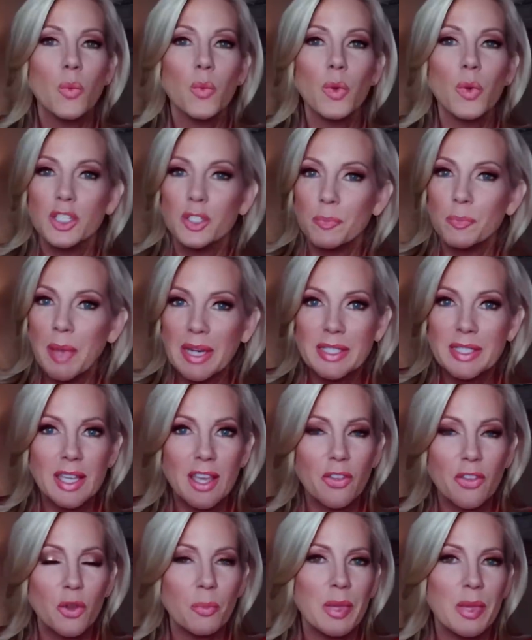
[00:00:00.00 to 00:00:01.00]

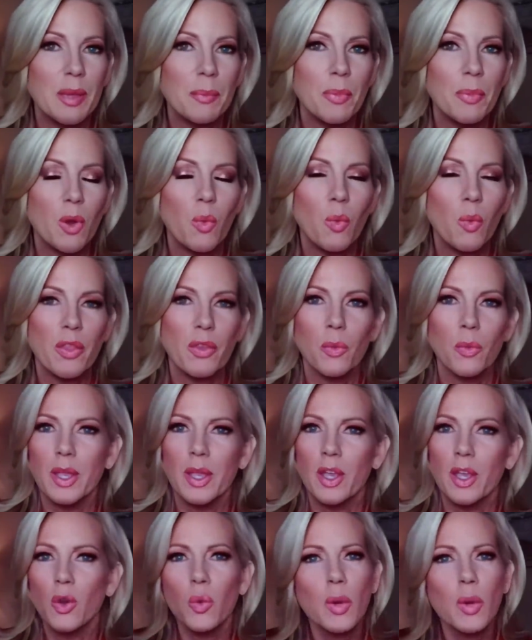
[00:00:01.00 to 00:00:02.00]
respecting other people, whether we
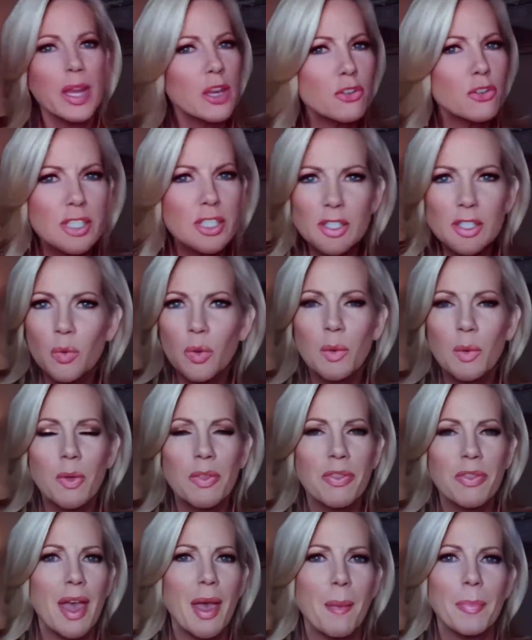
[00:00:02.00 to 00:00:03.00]
agree or disagree
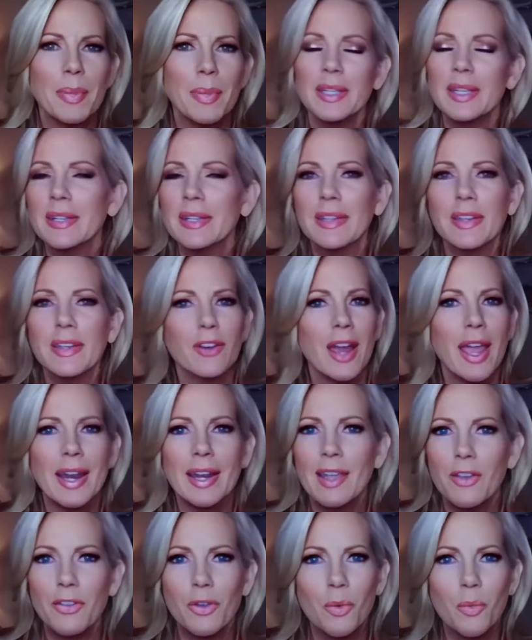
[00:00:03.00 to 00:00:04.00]
with them politically or
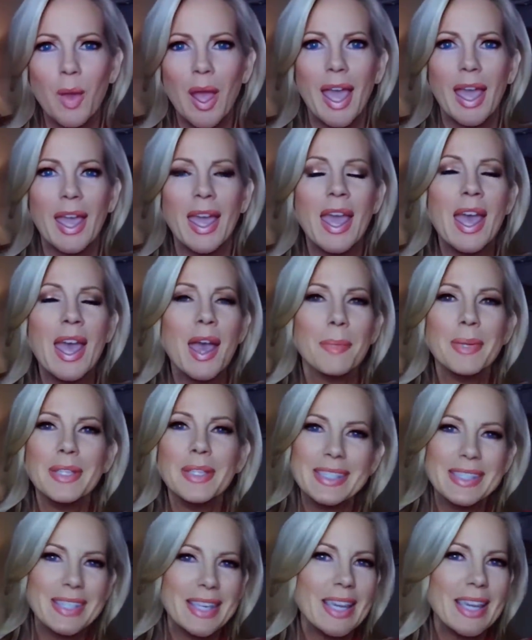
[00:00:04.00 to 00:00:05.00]
any other way. I
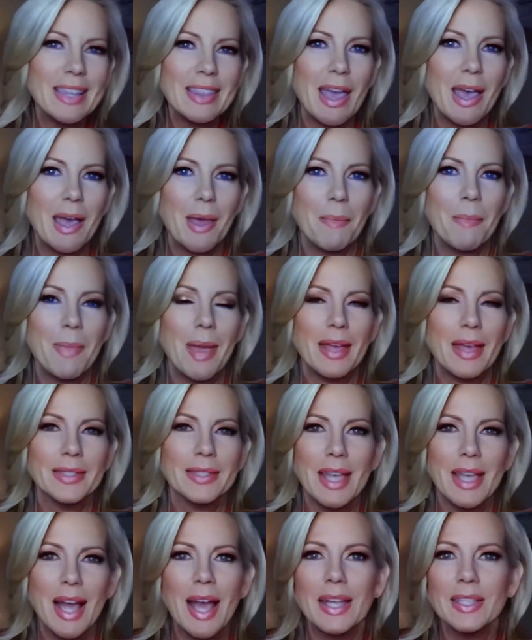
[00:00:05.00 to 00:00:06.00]
mean, seeing them
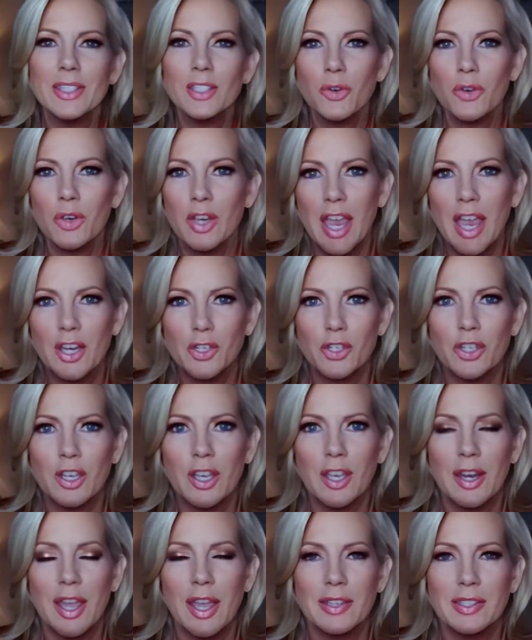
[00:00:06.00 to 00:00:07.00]
as God's
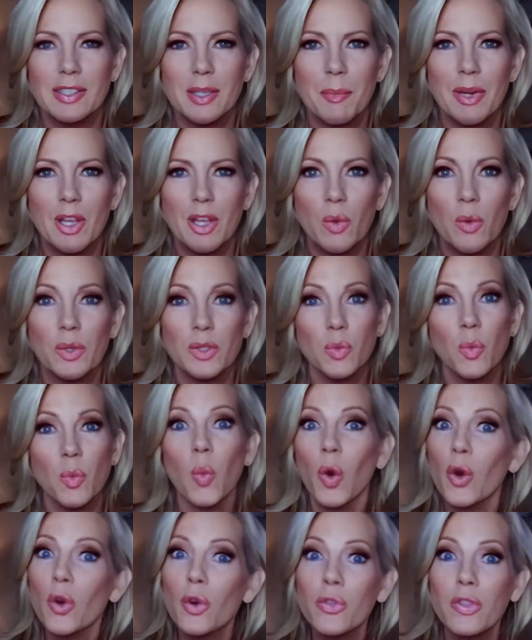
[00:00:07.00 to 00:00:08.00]
creation and somebody who is
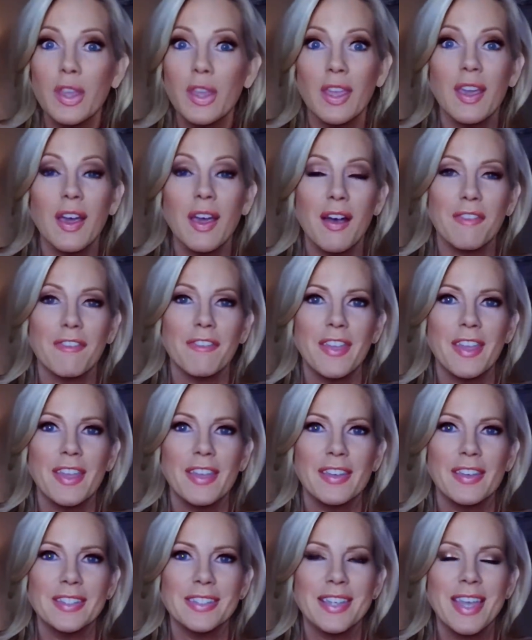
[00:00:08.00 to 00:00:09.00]
worthy of
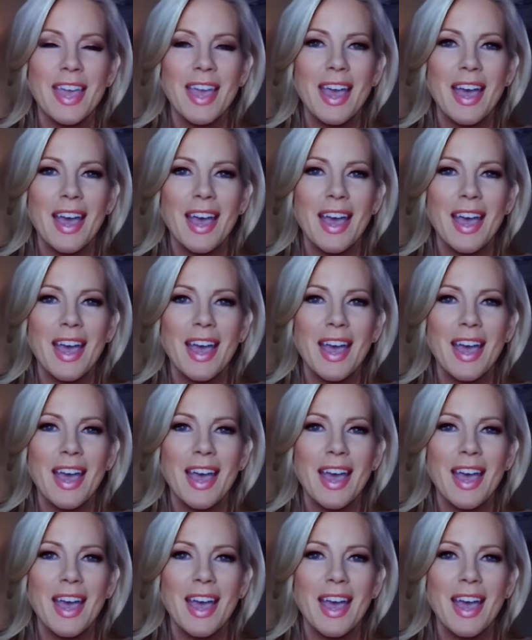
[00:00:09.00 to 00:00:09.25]
his